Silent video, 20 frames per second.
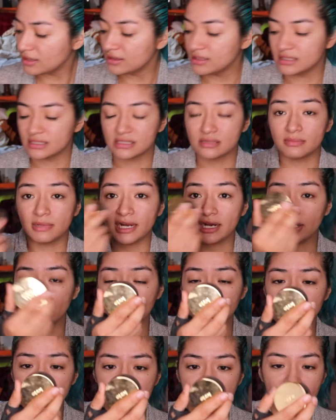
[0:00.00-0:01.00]
This is my
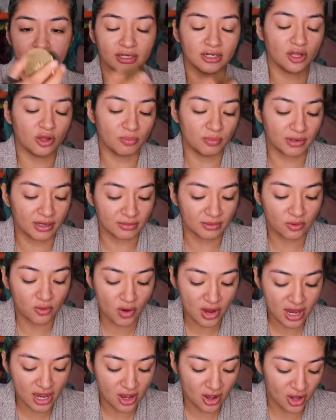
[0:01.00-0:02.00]
holy grail, but I'm
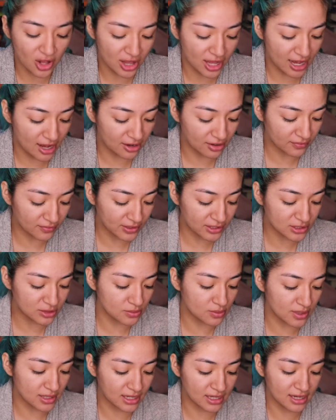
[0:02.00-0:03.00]
going all out of it,
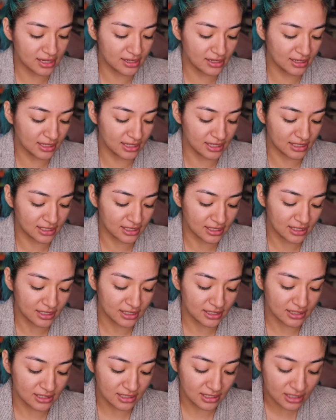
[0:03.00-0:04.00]
so I kind of like
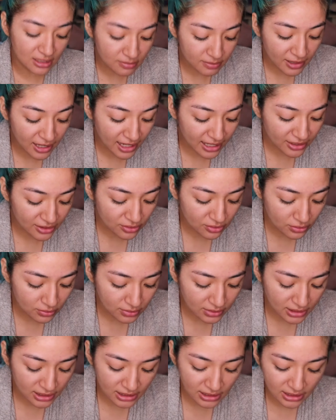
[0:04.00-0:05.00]
need to buy a new
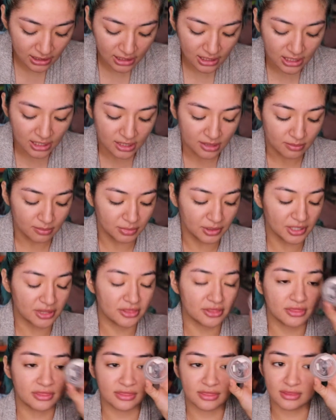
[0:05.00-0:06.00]
one,
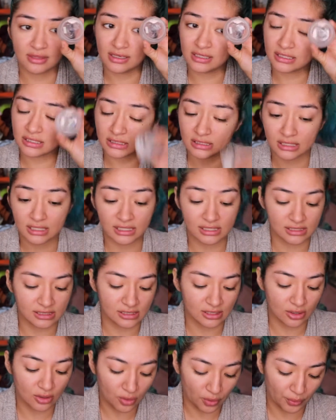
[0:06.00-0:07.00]
but this is
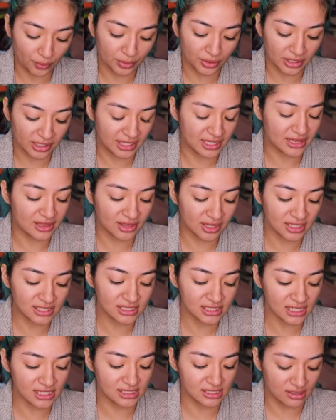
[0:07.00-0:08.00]
the whole, like
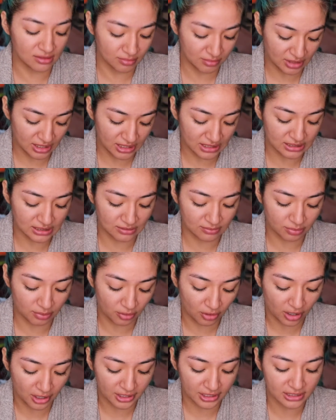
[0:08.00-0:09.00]
this is an amazing
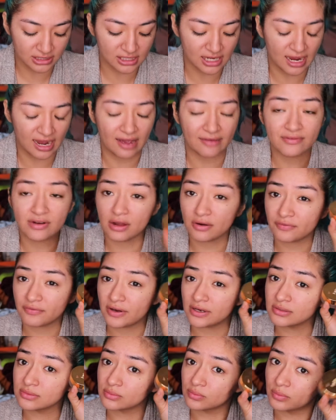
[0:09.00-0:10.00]
product. I have not
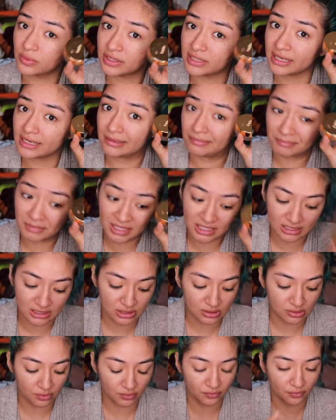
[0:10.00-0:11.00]
found one that could beat it
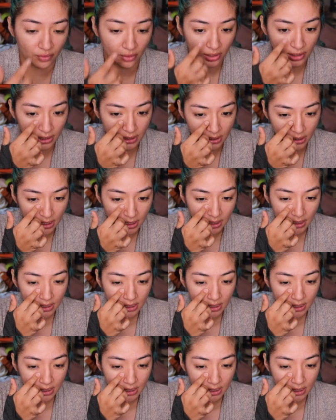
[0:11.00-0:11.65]
so far.